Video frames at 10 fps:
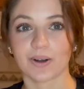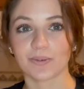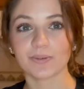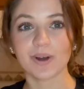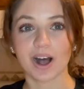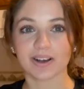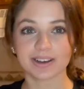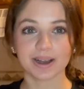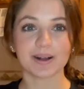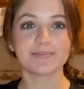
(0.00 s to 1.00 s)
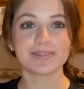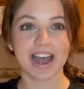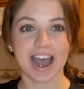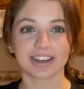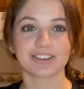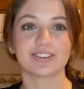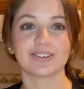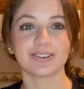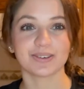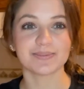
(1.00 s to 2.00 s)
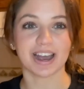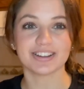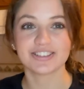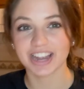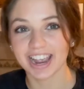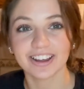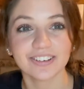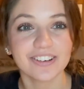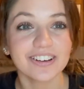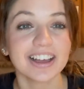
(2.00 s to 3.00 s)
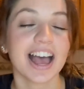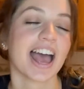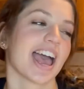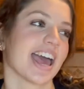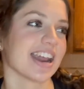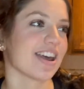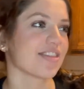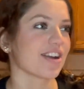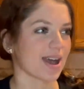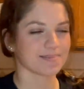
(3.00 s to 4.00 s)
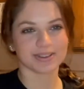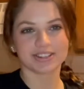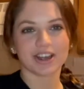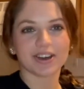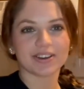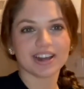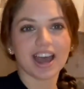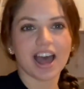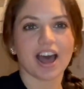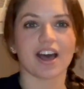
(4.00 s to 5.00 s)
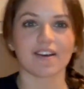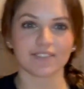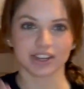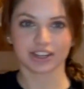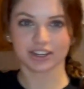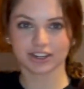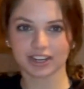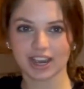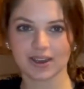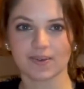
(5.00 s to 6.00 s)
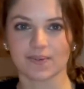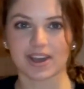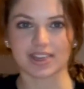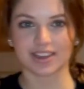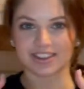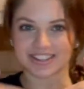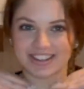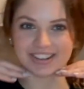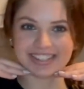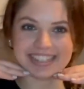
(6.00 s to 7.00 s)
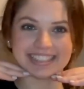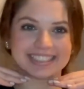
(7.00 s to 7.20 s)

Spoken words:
Welcome back to my channel and another episode of Cooking with Zoe.